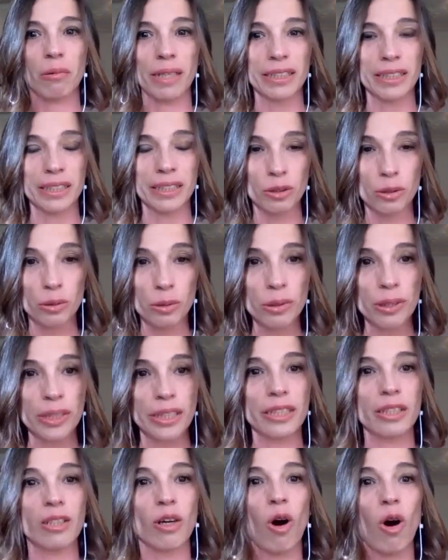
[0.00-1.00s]
what is
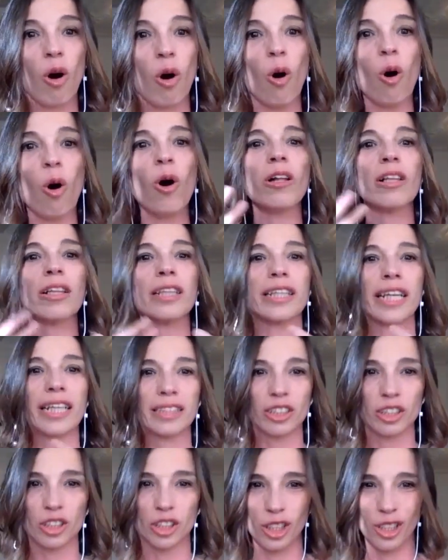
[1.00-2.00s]
doing all
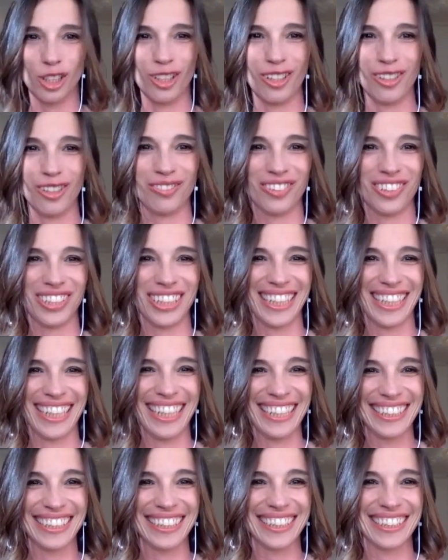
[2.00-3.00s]
that job
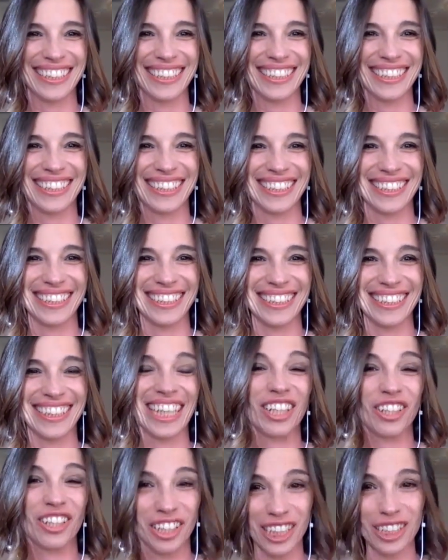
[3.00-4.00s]
is the
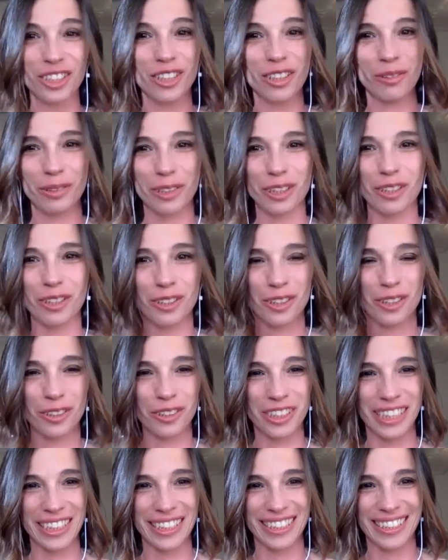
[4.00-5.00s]
connection with
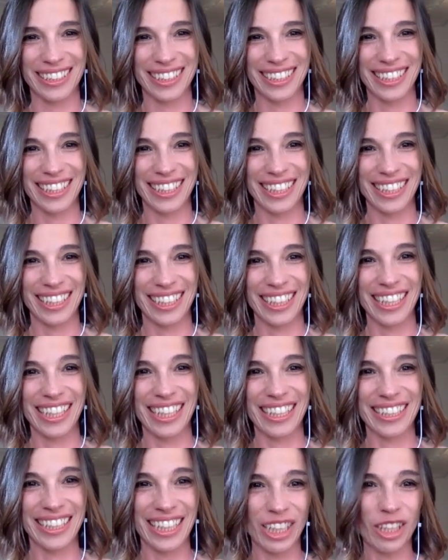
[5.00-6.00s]
consciousness.
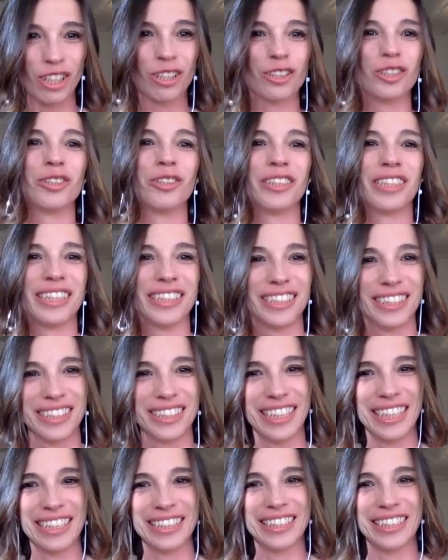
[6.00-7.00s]
The
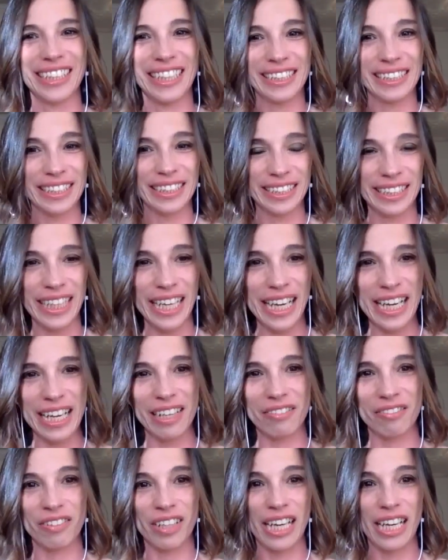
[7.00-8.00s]
consciousness
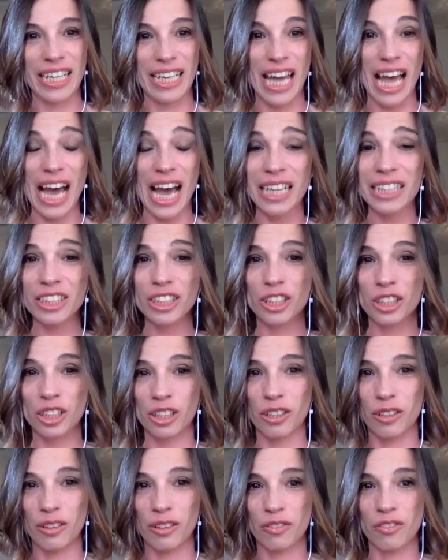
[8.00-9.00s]
itself and our
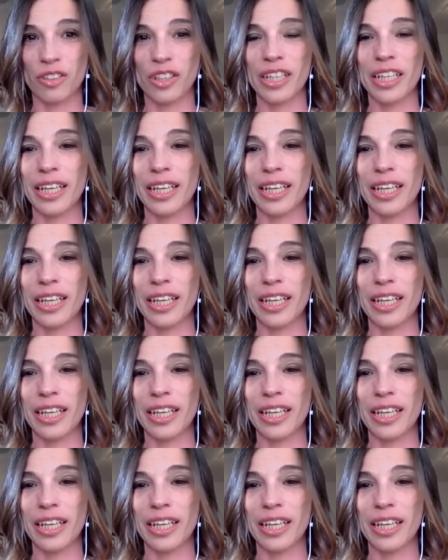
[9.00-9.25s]
show.